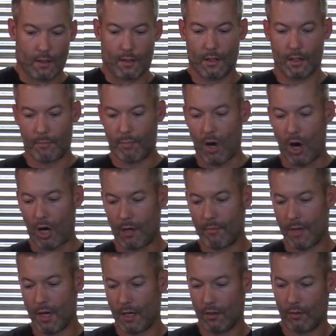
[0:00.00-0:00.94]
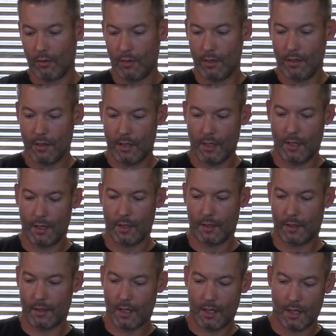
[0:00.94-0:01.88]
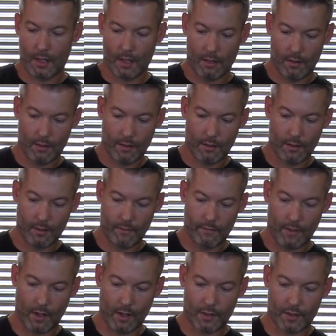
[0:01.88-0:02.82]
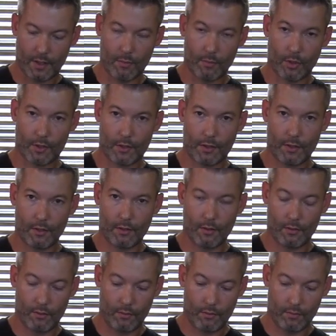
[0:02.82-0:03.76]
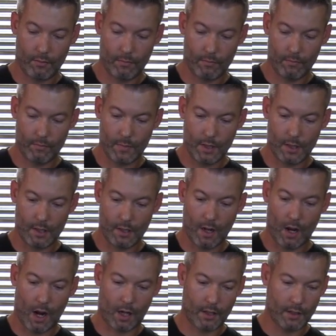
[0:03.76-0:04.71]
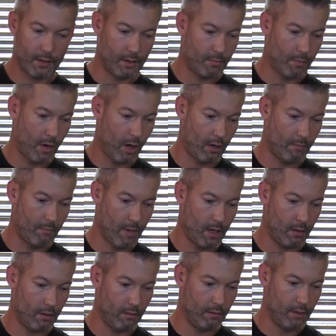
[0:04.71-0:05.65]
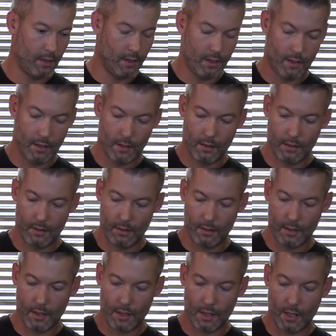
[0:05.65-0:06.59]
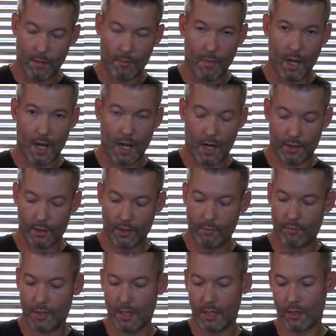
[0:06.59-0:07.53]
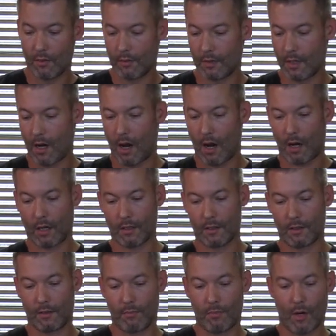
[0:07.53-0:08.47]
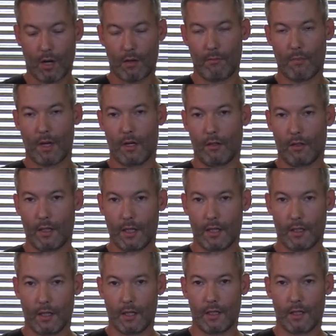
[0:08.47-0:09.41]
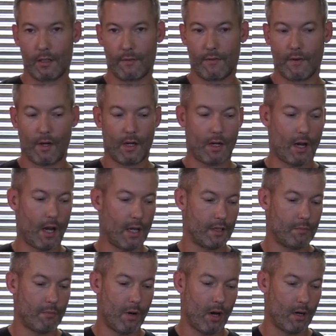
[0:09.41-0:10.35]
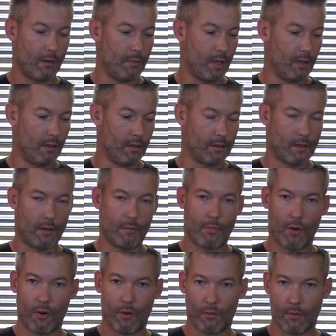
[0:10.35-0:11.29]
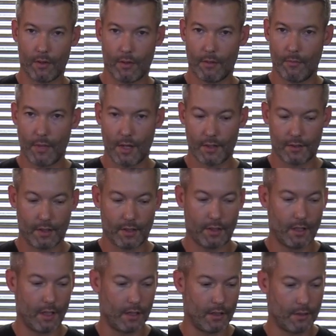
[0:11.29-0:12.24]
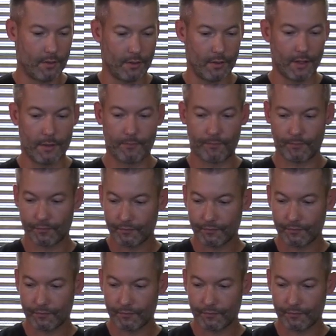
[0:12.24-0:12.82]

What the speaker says: The bottom metal is very similar to Hawkins bottom metal. And they may actually be using Hawkins bottom metal. It is very nice bottom metal. It's on par with the best in the industry.